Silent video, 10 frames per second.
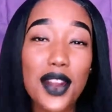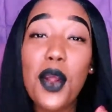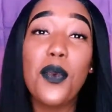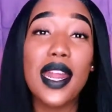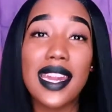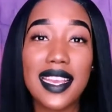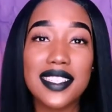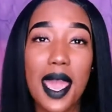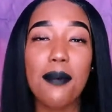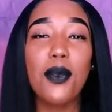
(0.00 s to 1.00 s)
I don't know what it
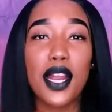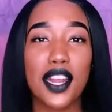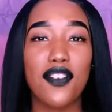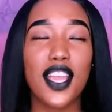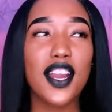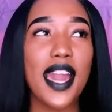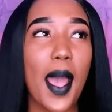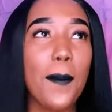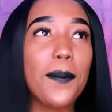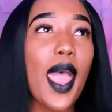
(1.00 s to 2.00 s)
is yet, but we're gonna figure it
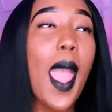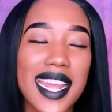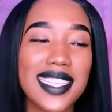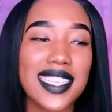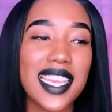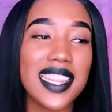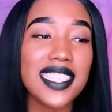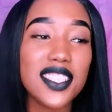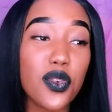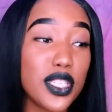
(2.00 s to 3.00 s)
out. 2019,
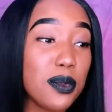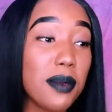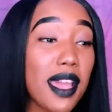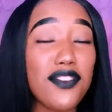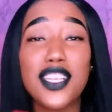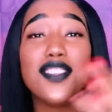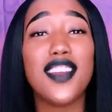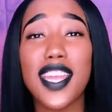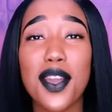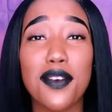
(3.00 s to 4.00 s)
this is going to be my first
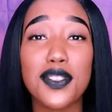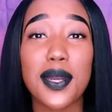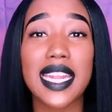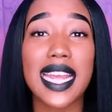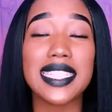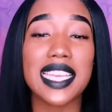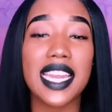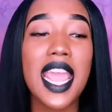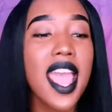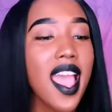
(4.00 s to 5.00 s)
video of 2019.